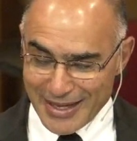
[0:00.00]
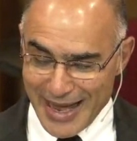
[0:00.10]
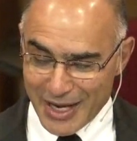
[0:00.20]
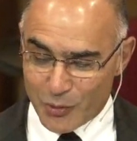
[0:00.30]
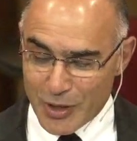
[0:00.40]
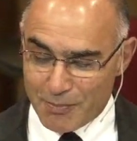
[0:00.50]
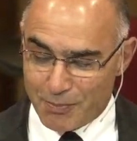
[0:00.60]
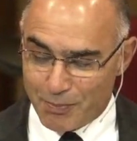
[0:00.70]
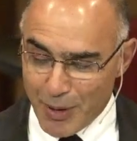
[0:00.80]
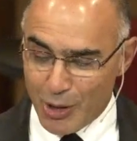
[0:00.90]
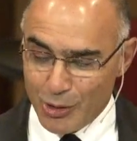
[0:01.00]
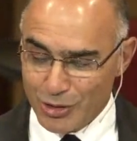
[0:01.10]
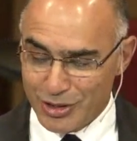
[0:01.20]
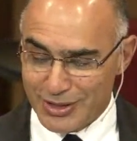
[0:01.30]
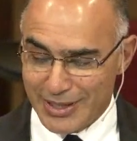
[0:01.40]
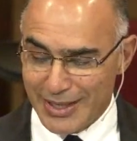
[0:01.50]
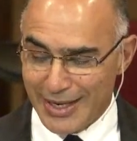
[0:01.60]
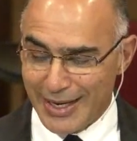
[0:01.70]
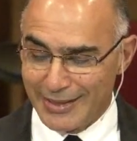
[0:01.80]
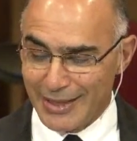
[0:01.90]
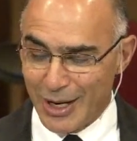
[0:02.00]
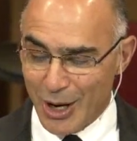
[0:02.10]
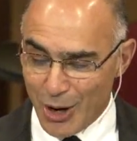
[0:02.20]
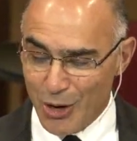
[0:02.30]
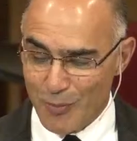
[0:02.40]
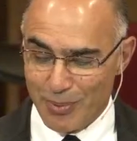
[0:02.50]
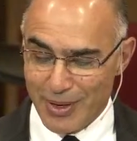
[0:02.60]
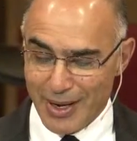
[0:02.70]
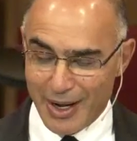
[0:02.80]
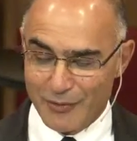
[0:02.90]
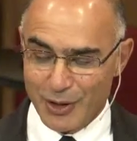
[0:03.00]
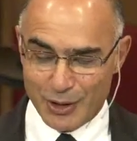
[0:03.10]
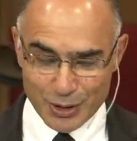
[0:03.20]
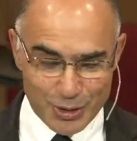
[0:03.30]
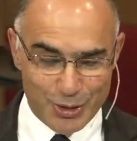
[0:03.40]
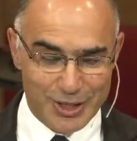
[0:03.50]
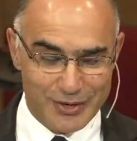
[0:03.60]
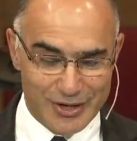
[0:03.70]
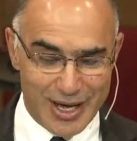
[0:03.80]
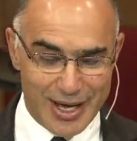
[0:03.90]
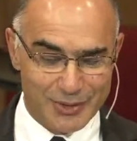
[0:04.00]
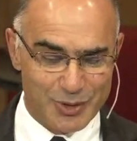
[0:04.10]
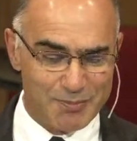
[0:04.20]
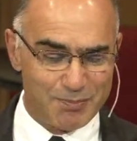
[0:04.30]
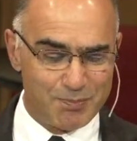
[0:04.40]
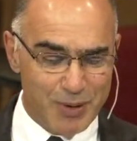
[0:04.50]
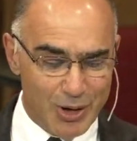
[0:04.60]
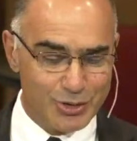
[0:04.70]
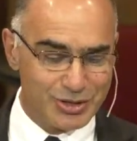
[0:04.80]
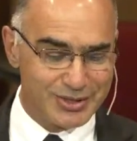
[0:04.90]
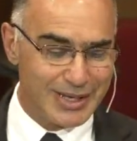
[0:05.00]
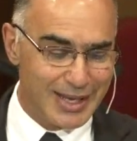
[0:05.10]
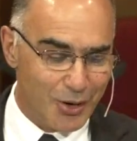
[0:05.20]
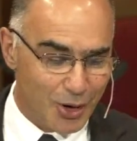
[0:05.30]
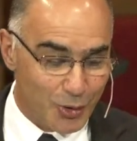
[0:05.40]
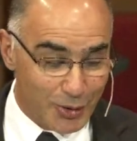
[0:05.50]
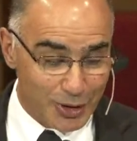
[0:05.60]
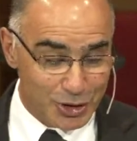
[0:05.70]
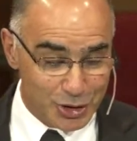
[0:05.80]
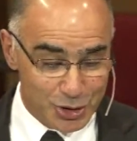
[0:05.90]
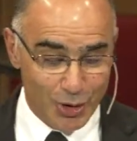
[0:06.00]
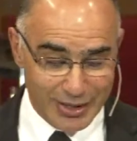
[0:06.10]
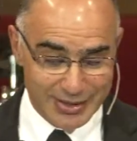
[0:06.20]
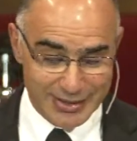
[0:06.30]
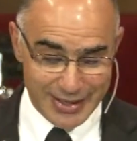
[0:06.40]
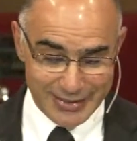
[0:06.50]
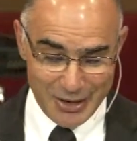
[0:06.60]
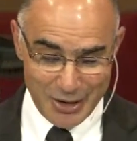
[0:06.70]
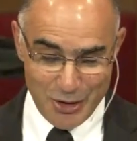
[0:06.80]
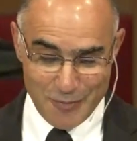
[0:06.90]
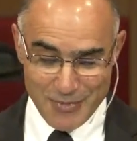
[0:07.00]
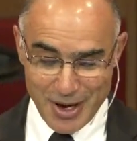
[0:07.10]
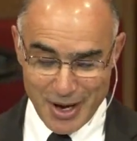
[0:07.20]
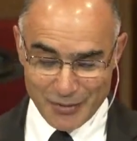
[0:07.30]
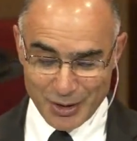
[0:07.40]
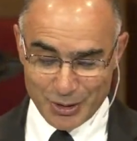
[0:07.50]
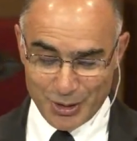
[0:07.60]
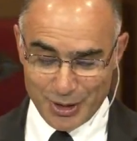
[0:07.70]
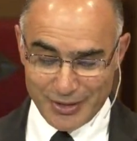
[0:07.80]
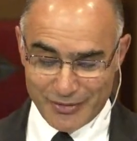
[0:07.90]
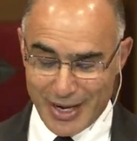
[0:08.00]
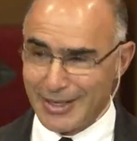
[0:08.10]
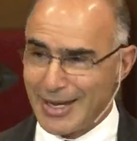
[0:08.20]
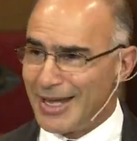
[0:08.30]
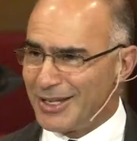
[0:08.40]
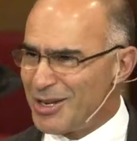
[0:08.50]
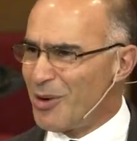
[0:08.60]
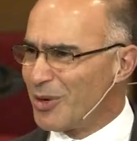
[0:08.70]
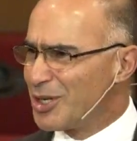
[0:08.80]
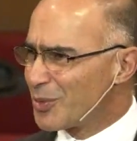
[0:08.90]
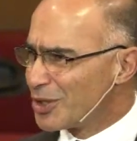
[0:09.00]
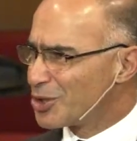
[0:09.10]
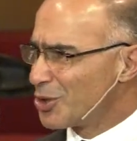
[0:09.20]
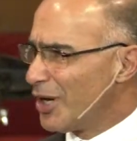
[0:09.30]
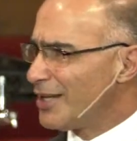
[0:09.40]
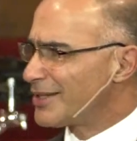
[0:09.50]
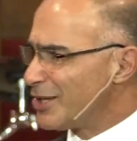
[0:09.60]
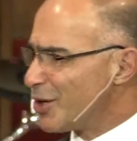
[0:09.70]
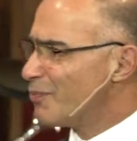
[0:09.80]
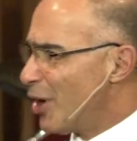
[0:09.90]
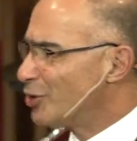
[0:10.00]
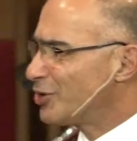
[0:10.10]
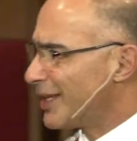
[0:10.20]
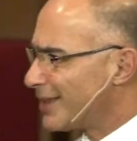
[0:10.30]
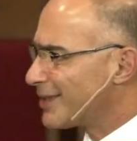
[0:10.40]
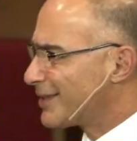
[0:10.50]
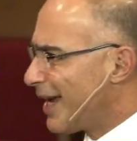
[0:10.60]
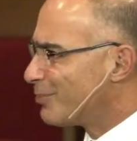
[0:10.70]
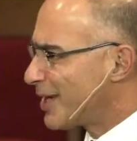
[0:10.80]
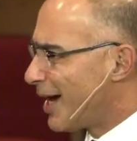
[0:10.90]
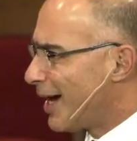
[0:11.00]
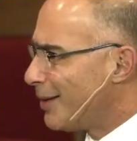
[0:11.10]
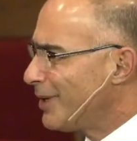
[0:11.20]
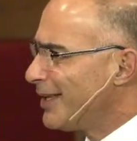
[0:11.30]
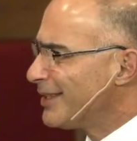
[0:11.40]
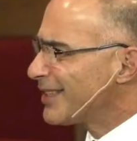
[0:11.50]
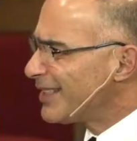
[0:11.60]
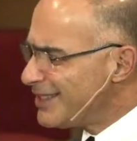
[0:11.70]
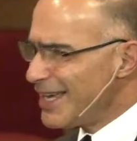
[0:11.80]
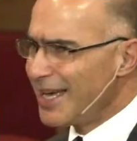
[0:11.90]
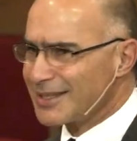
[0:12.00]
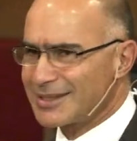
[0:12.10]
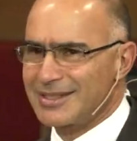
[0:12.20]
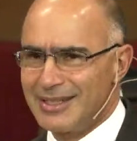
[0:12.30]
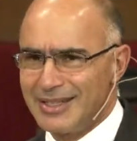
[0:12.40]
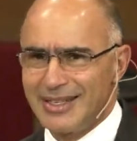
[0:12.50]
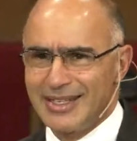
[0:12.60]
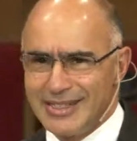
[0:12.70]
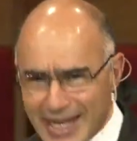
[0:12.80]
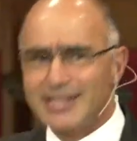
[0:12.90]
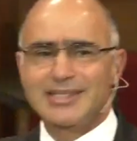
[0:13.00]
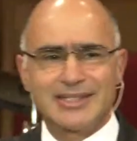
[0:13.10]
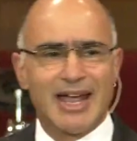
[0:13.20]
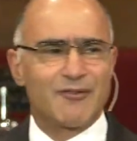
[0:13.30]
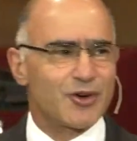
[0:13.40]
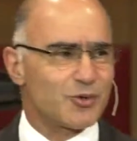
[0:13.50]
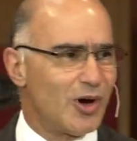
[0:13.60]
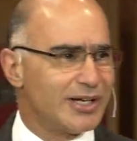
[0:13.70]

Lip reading: and we boast in the hope of the glory of God. We boast, or we rejoice in the hope of the glory of God. You know when you rejoice and you boast at the same time? It's like, yes. Yes, Stanford won